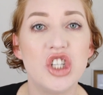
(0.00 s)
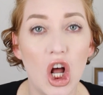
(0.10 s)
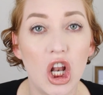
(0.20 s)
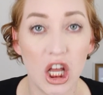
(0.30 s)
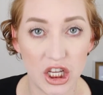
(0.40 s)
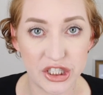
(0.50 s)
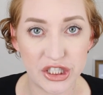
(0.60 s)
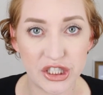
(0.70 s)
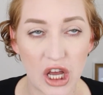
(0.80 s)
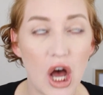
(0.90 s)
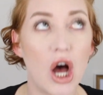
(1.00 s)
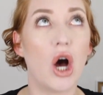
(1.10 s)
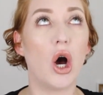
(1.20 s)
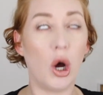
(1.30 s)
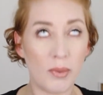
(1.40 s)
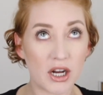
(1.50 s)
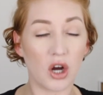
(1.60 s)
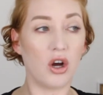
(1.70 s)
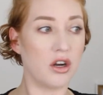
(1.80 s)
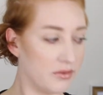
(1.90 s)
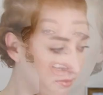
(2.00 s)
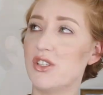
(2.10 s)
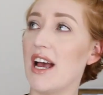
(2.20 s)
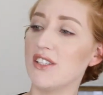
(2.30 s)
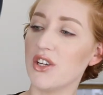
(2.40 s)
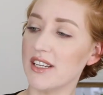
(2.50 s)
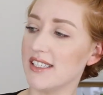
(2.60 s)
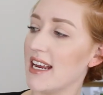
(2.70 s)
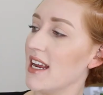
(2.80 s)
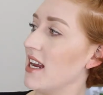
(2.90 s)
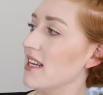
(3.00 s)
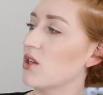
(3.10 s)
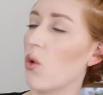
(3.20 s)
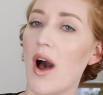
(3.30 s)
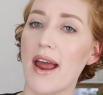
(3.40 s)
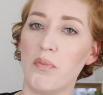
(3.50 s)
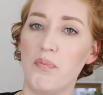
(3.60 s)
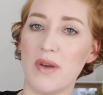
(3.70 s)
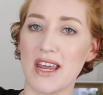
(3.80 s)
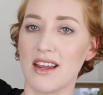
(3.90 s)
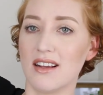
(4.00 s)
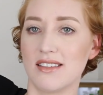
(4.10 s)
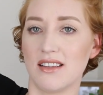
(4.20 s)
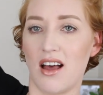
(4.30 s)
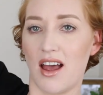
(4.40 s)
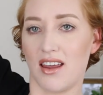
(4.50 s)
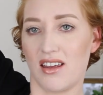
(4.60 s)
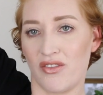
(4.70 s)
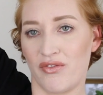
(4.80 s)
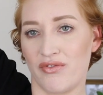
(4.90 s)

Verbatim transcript: dollars. So as you can see, it is quite big. It's like,